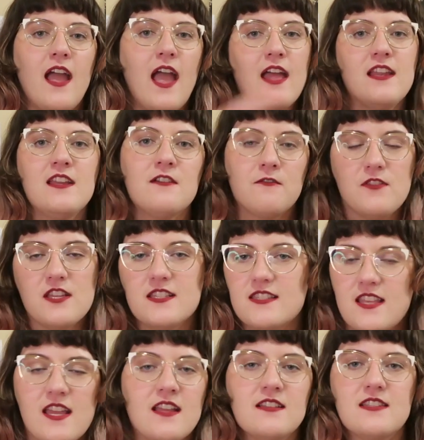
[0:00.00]
any of these
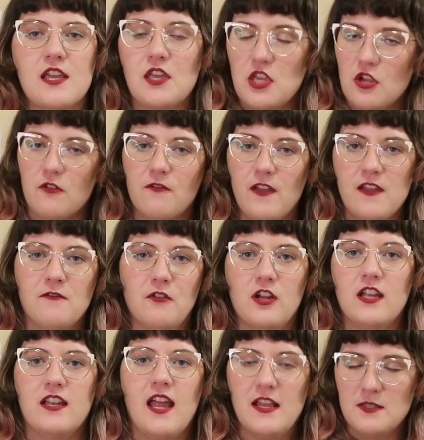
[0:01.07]
things like your
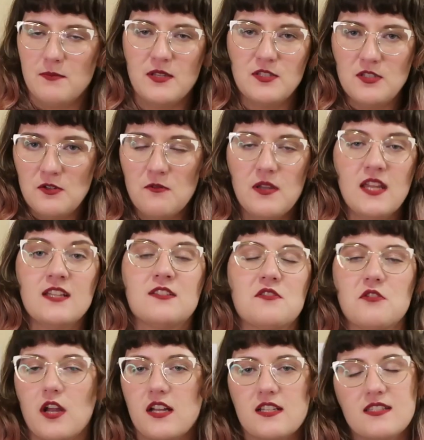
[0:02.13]
favorite has been doing to
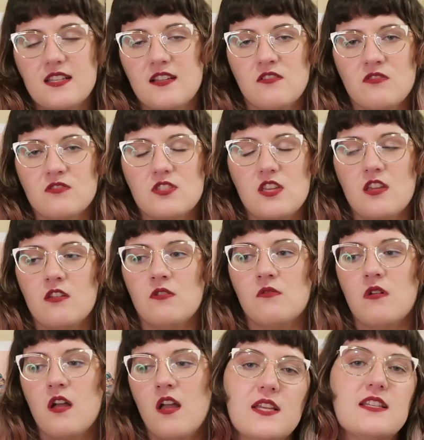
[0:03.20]
try to signal to
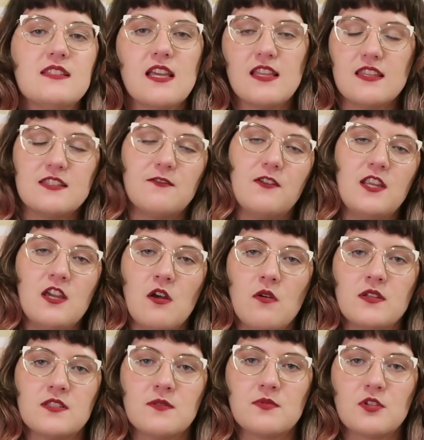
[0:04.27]
you. Please like this video
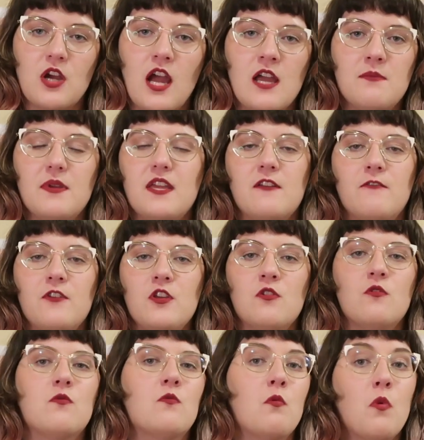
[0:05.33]
and subscribe if
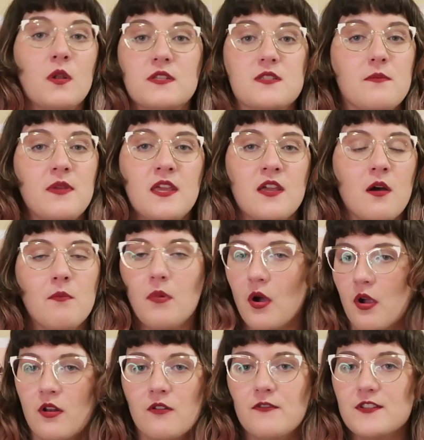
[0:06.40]
you want to be a
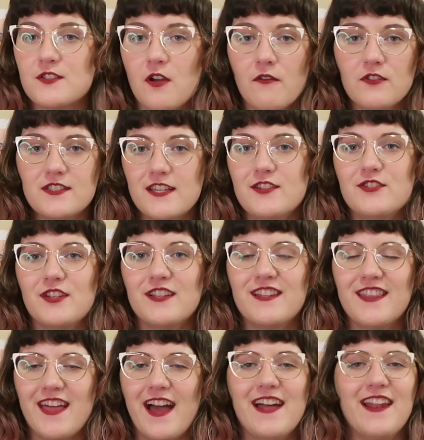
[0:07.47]
part of this
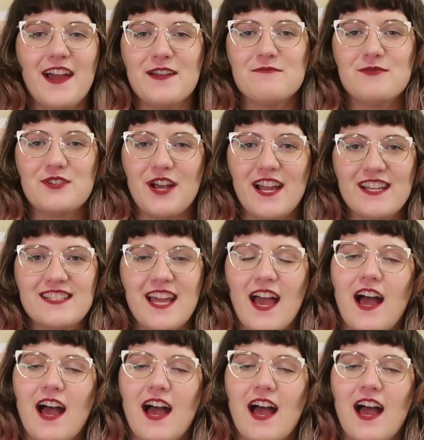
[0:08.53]
conversation that I'm trying to